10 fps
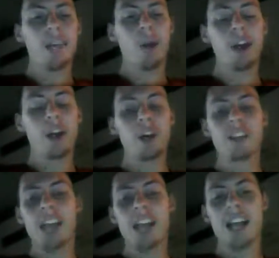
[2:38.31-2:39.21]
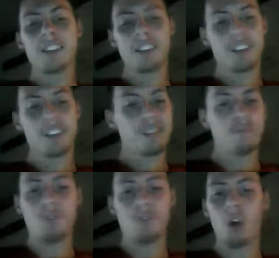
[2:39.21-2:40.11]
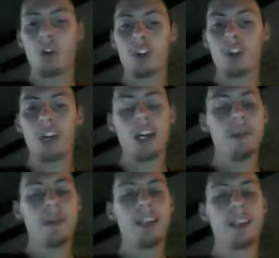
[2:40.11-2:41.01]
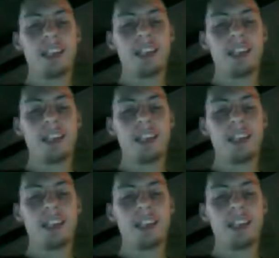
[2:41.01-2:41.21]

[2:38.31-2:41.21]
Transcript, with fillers: Mariota's stats don't look good. I mean,